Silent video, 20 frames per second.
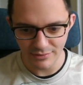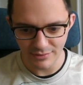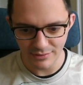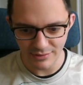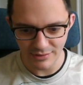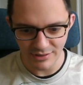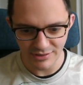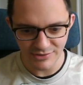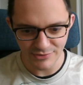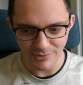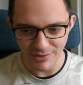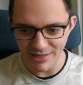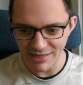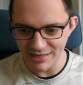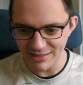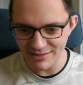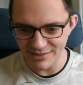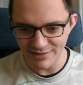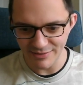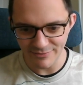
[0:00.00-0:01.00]
this
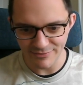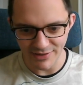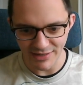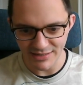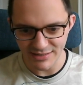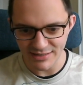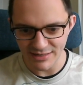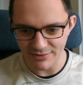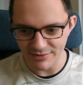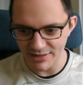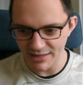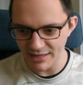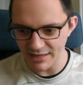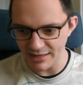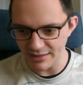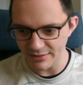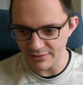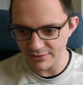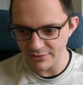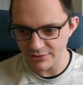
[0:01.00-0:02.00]
2018 fact down
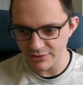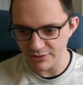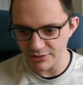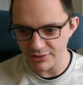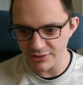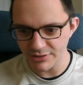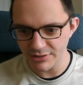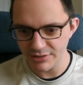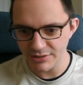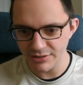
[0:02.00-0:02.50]
here looks good.